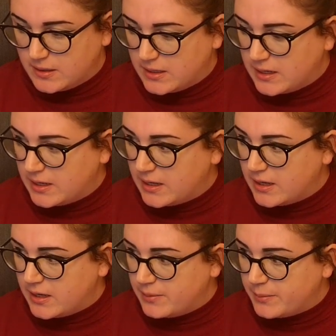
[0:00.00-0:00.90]

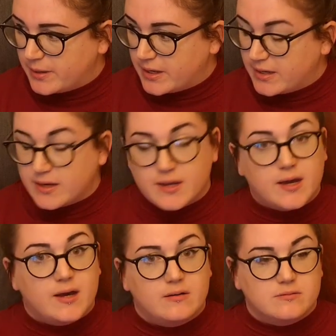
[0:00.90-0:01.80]
And
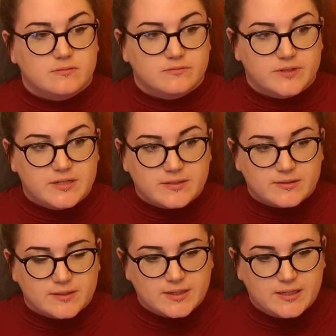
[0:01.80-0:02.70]
now,
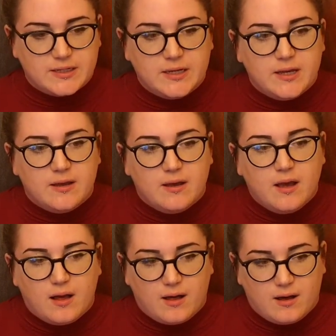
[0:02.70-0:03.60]
recently,
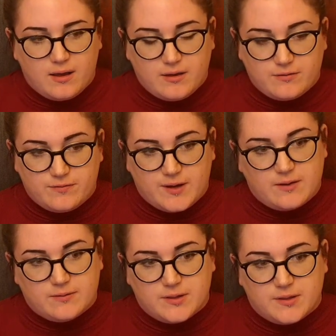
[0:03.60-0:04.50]
I have
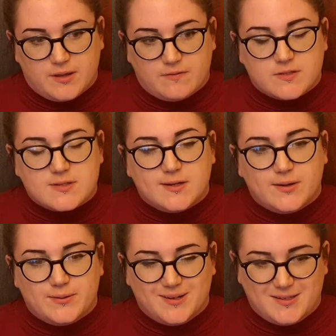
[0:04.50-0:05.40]
found that they've
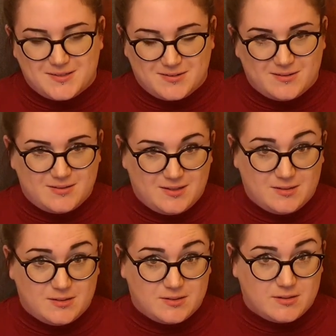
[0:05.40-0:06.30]
slowly started
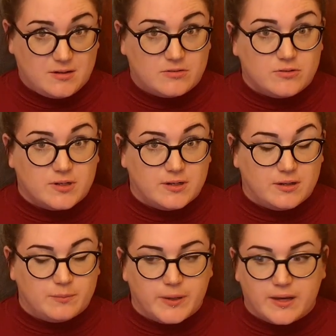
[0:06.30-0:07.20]
to
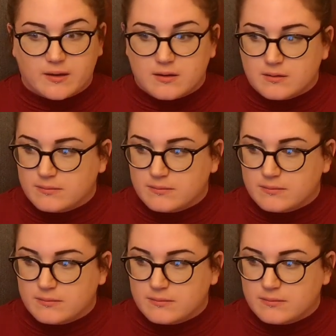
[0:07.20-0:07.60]
trickling back.